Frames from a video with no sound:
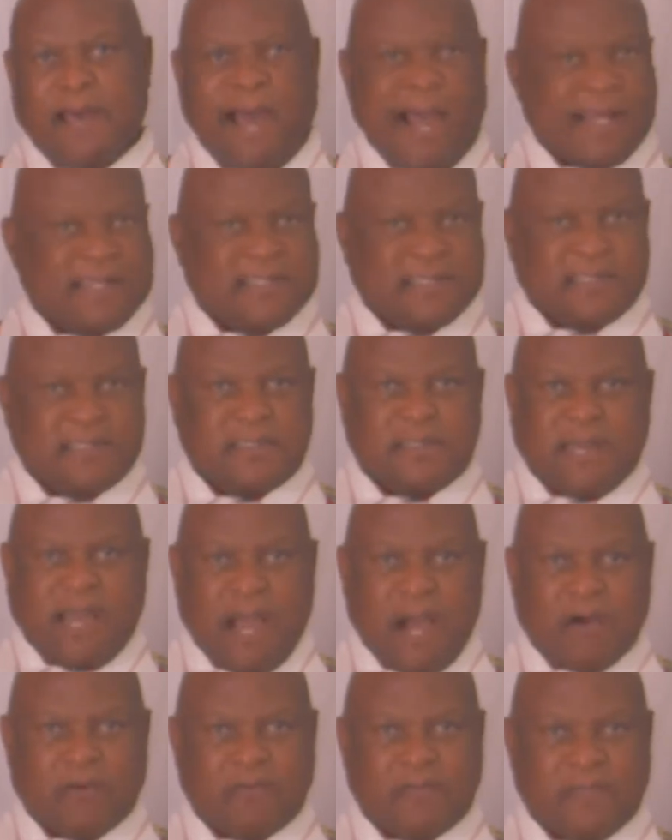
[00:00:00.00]
I've seen
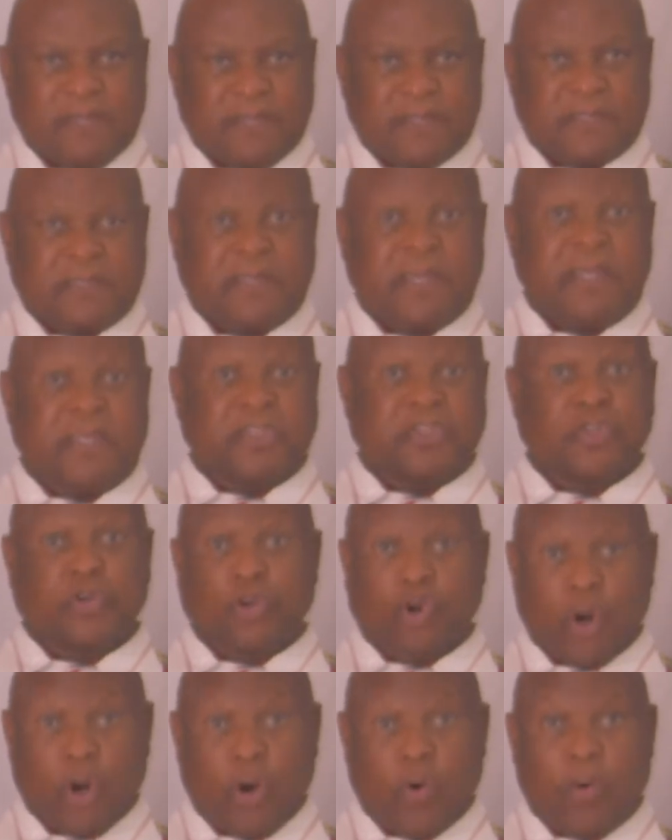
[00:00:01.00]
how these kids
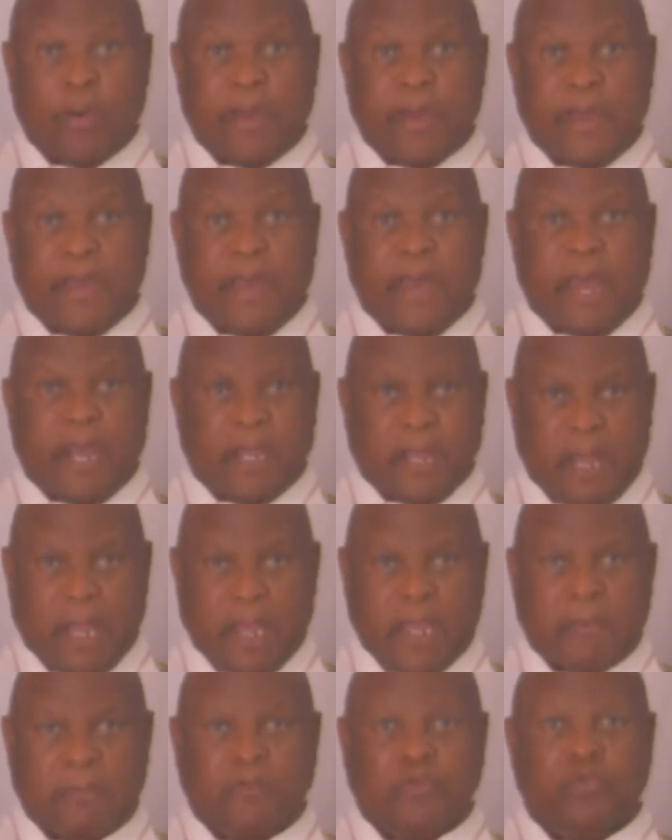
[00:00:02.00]
grow and are
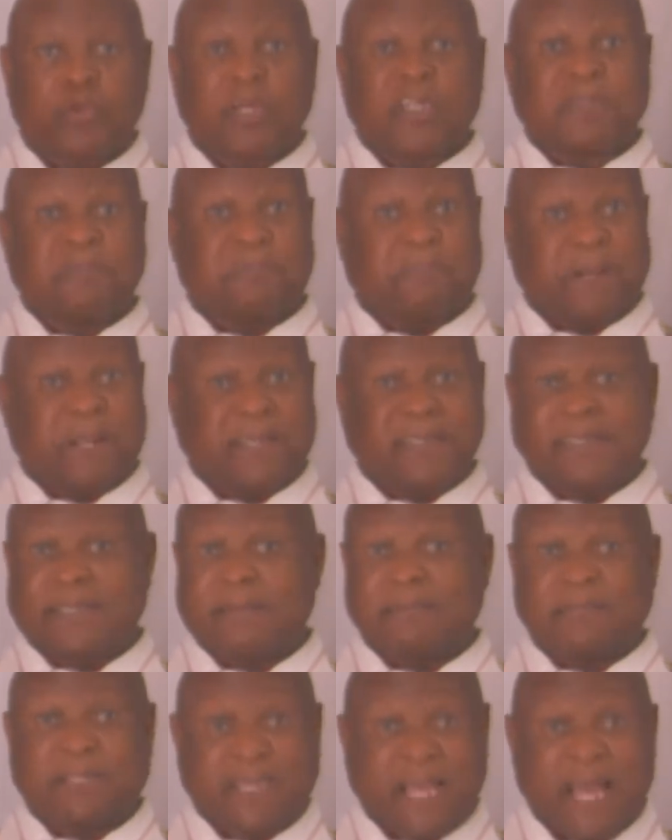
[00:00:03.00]
able to express
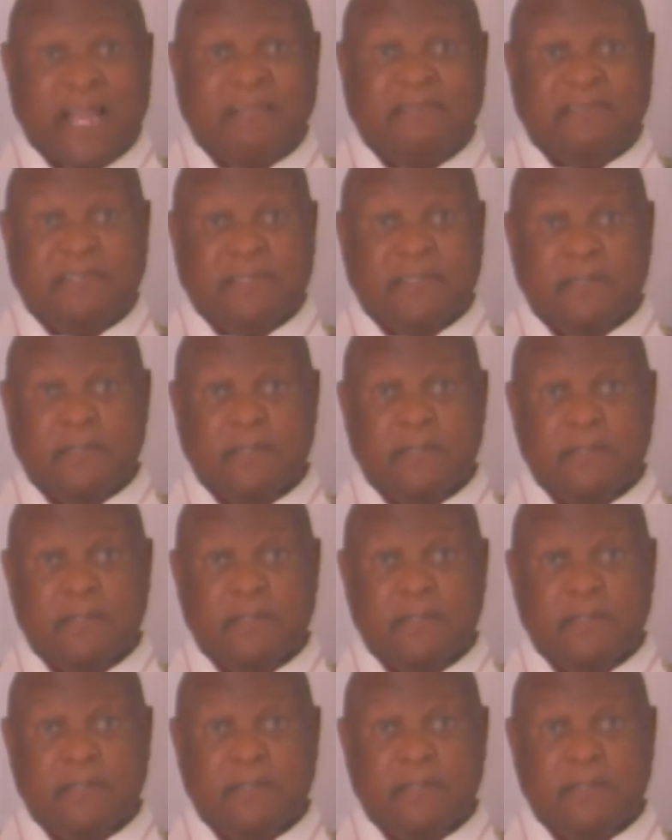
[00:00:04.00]
themselves